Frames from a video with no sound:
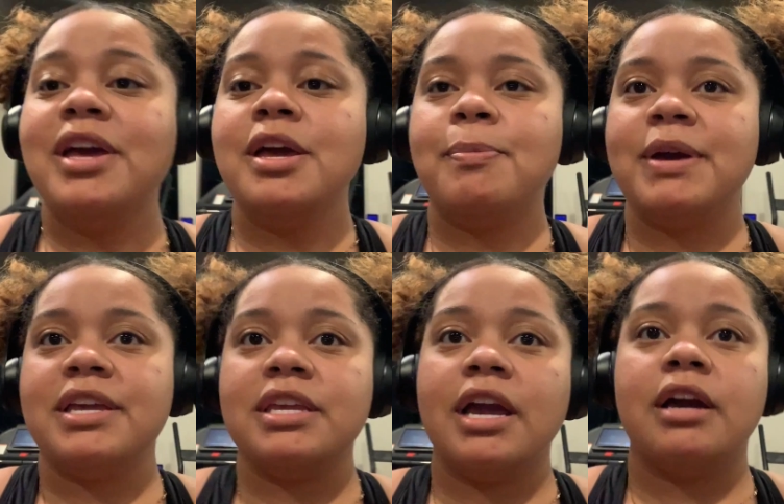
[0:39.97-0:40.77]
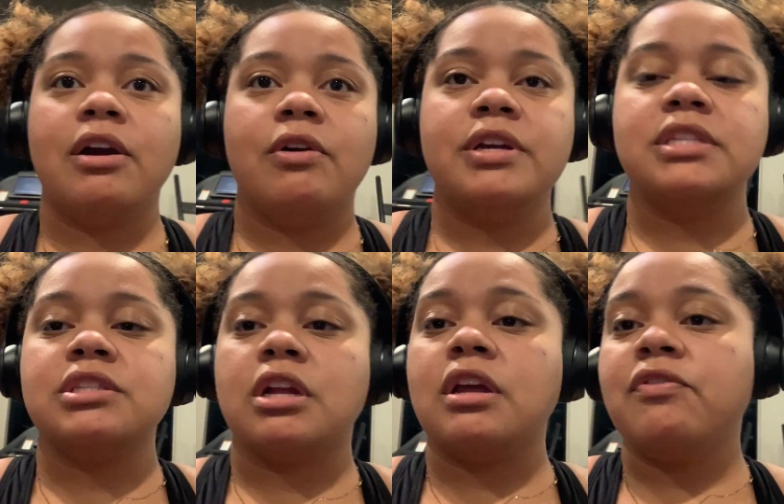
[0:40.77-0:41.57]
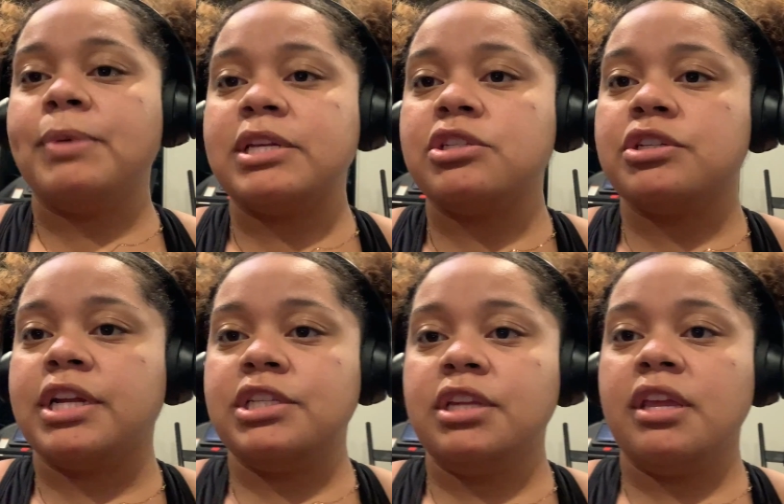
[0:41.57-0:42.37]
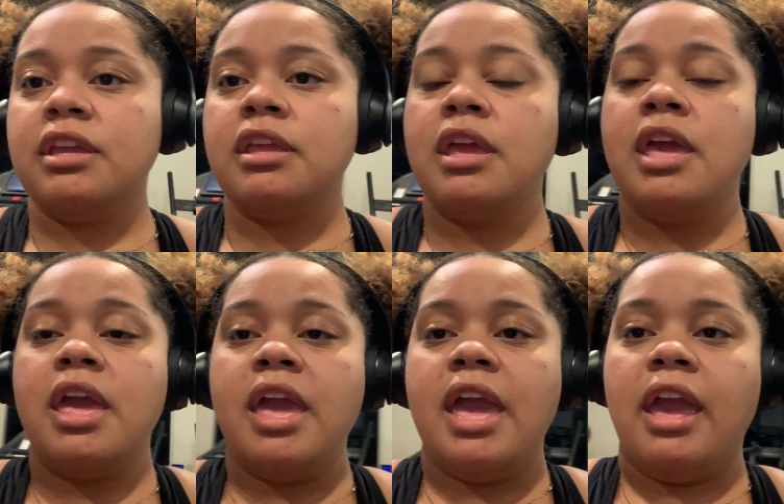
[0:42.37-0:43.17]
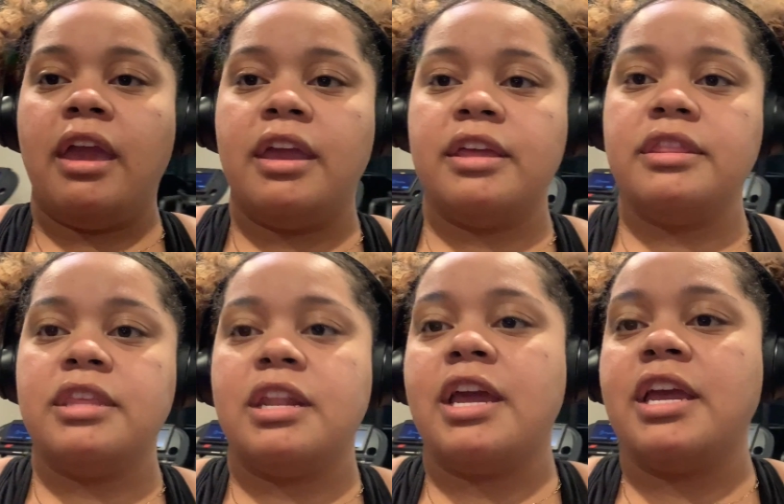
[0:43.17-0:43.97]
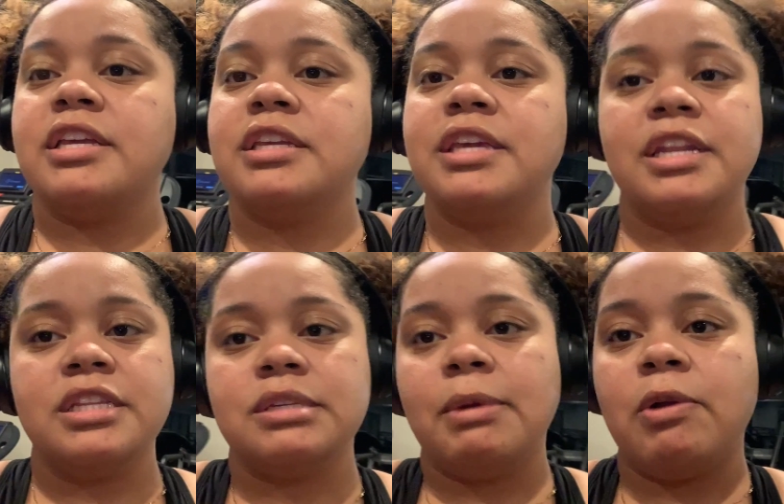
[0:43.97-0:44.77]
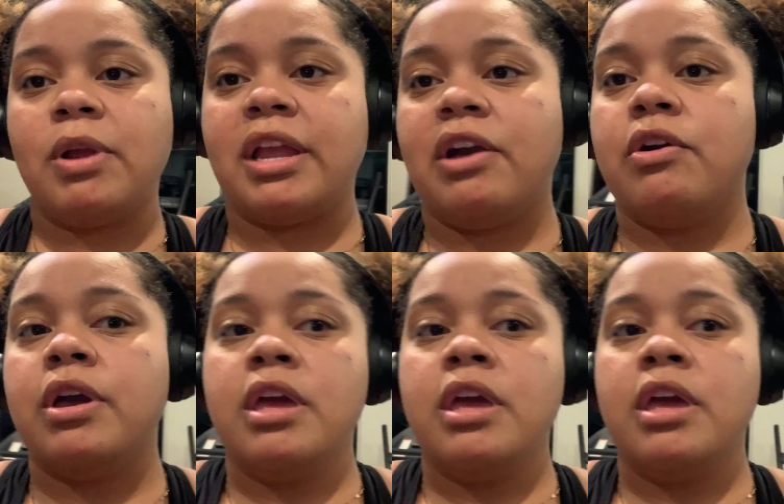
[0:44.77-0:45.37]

But yeah, I always start off by stretching and then I get into my workout.